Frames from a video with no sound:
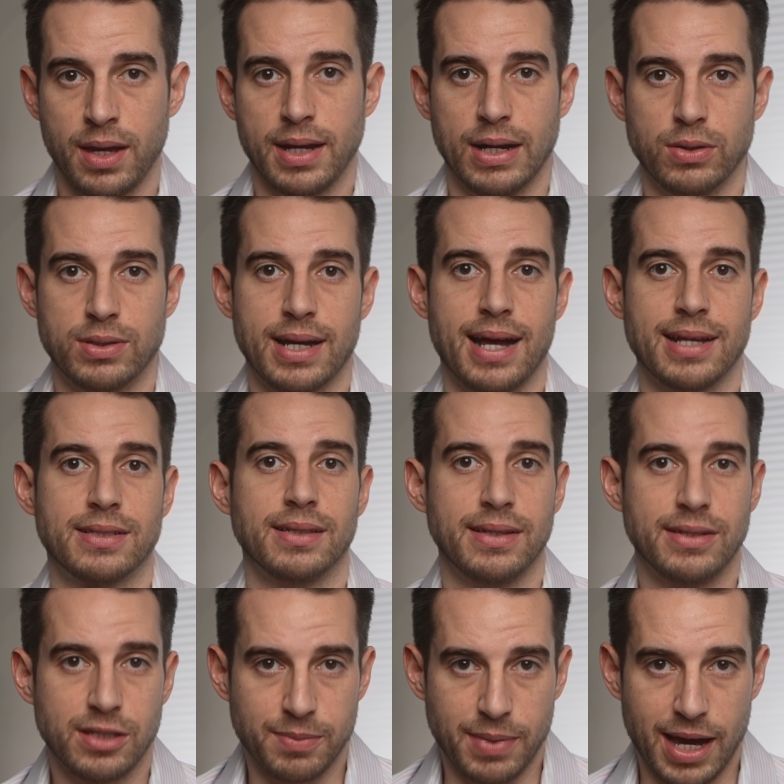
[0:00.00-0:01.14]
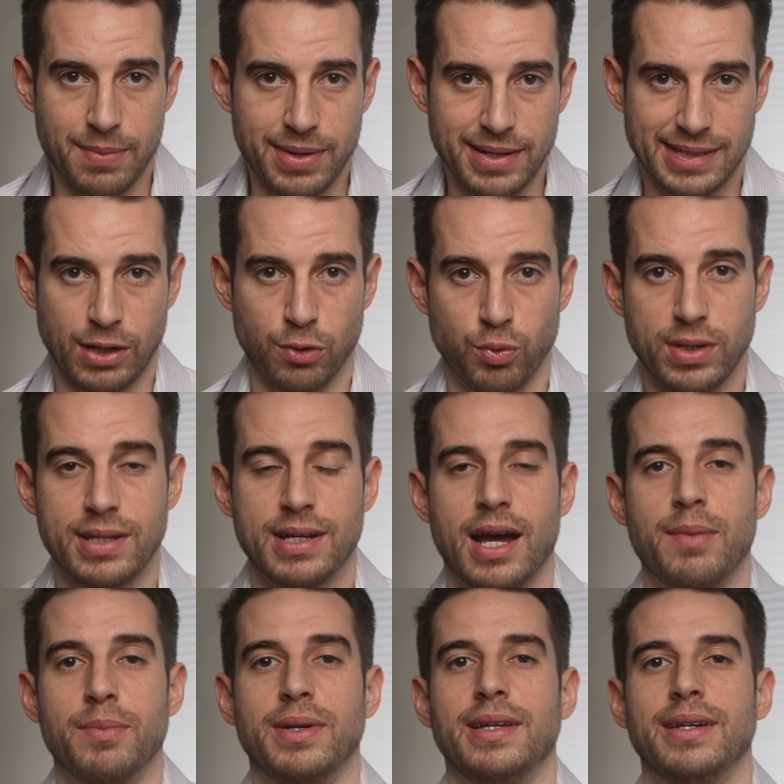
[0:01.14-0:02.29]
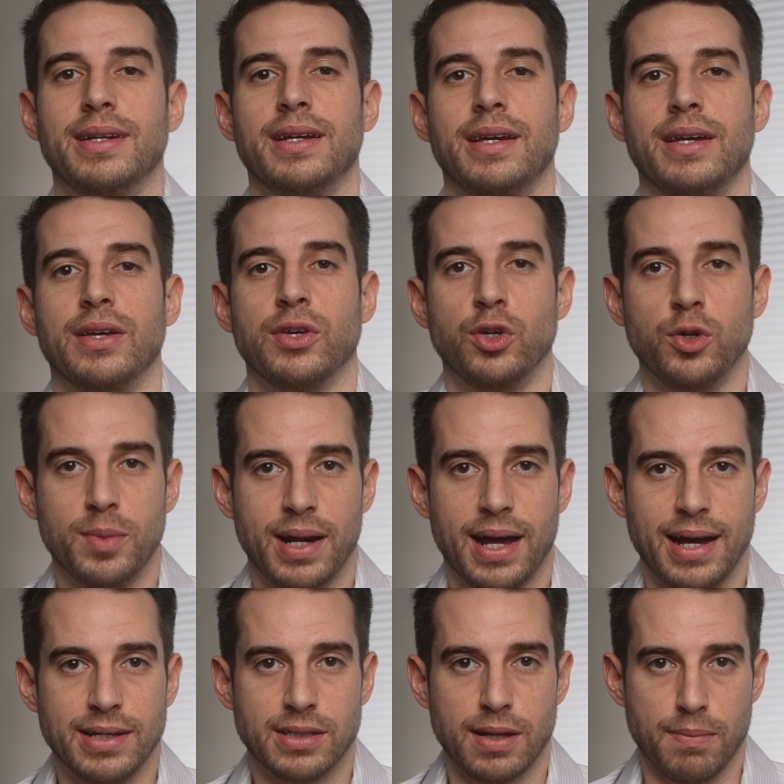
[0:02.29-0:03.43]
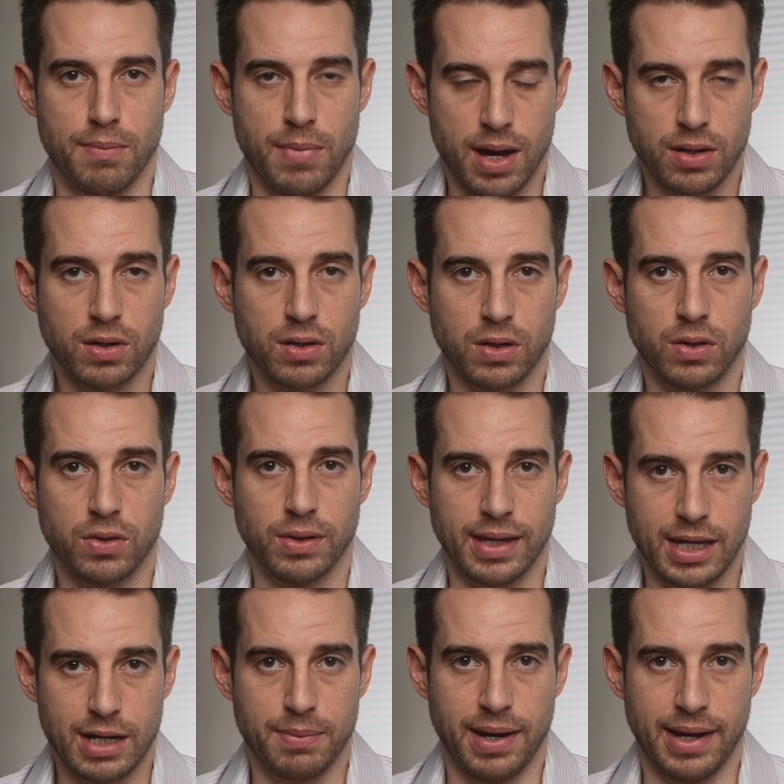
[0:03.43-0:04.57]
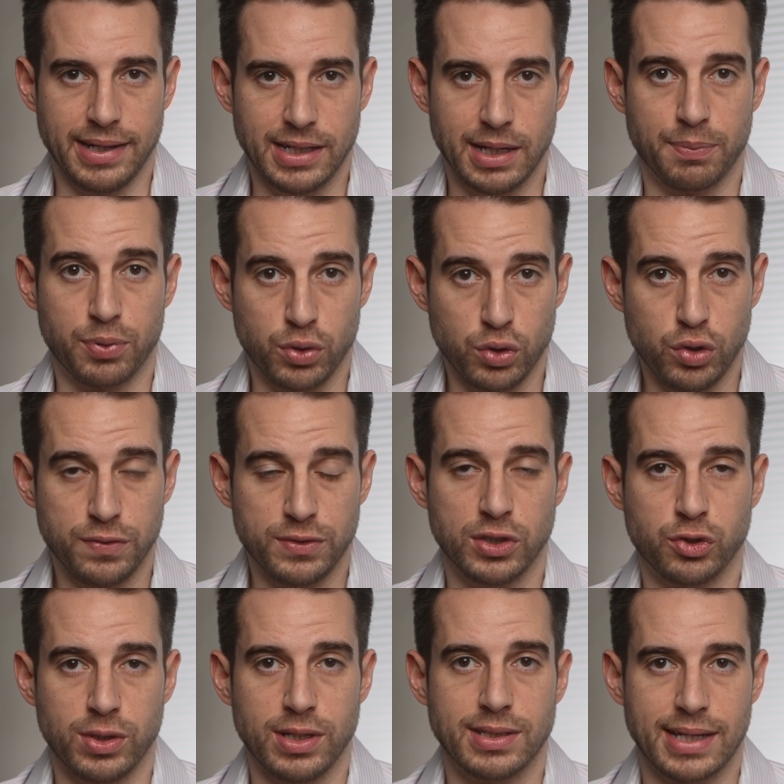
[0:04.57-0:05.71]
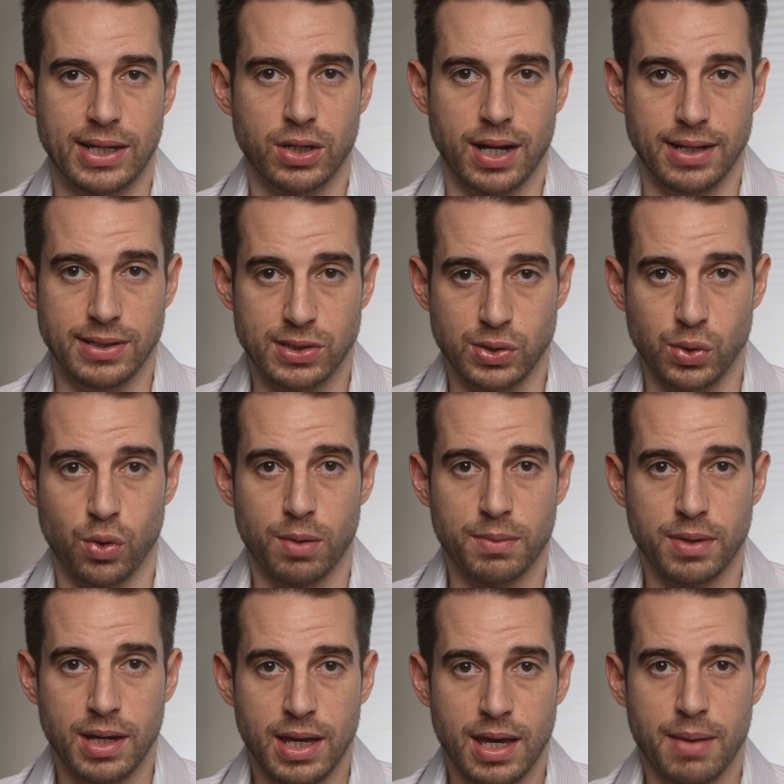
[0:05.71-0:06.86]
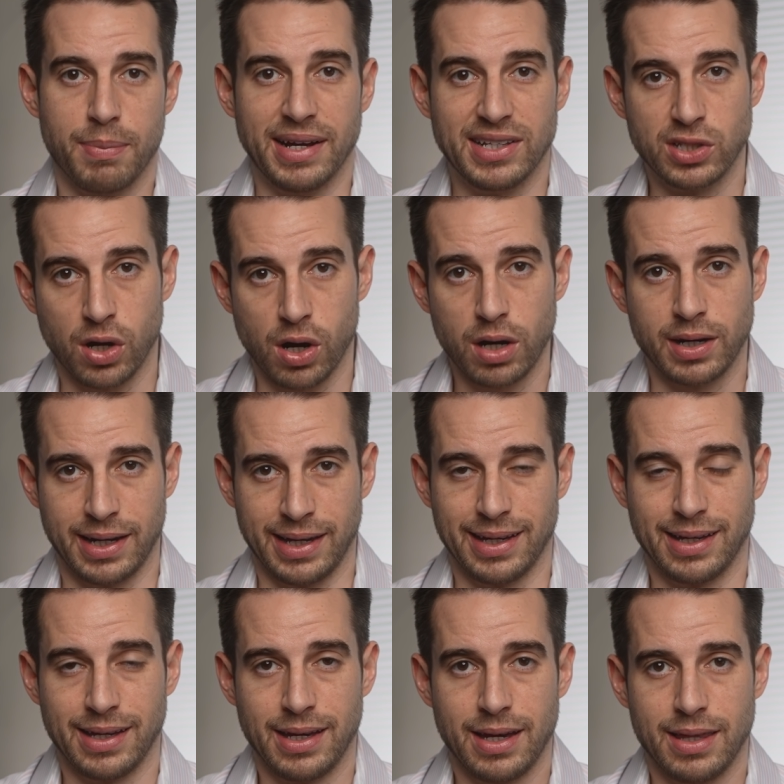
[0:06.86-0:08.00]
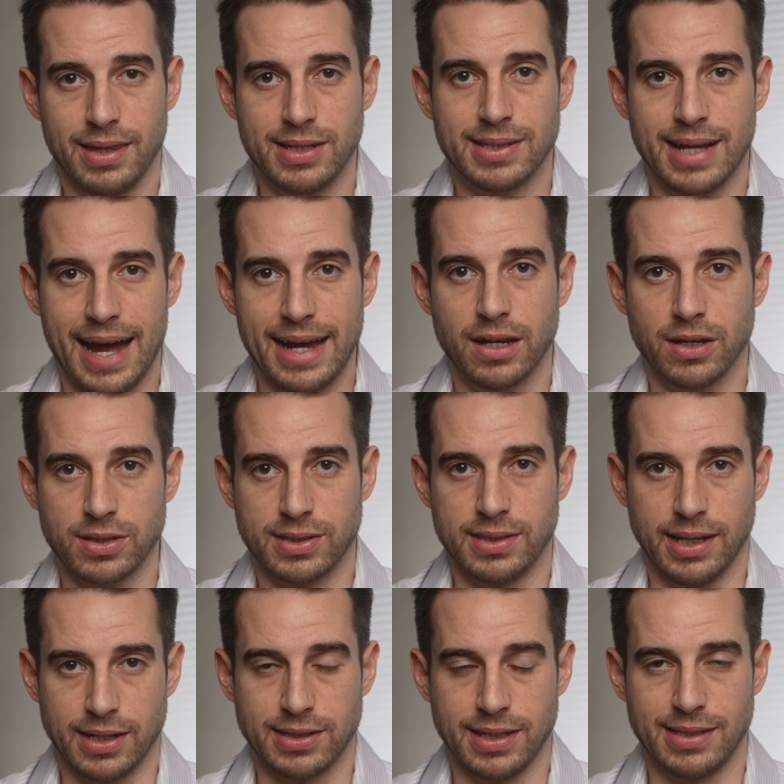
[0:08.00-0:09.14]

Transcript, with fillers: Now, tocilizumab is a recombinant humanized monoclonal antibody approved to treat cytokine storm by targeting this IL-6.